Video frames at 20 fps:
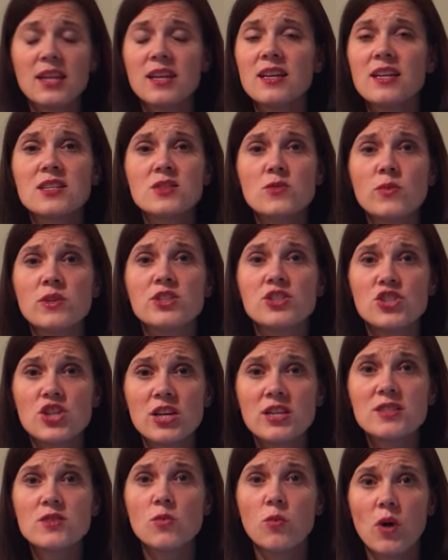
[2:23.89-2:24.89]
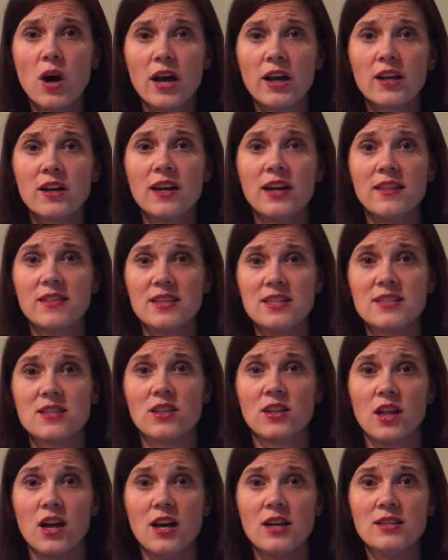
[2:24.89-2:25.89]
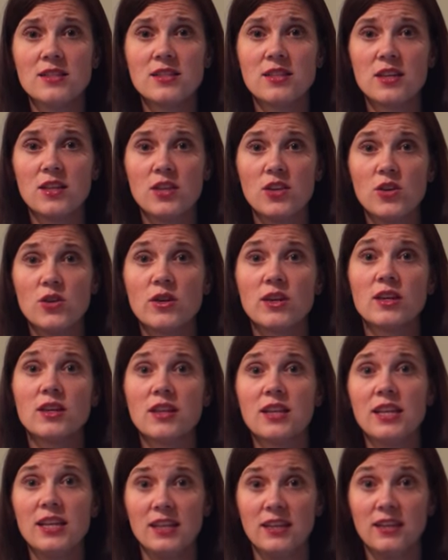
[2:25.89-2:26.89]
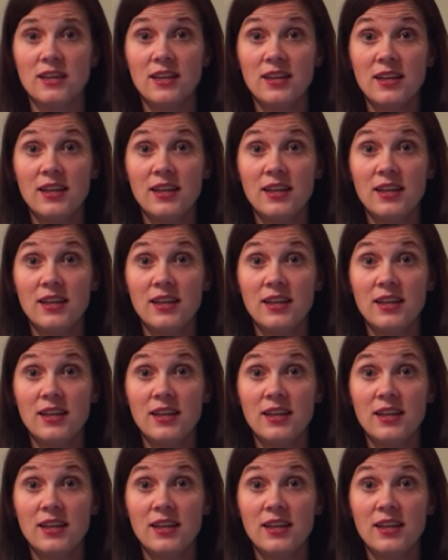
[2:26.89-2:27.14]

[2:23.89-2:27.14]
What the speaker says: Because with just water and these cloths, you can clean.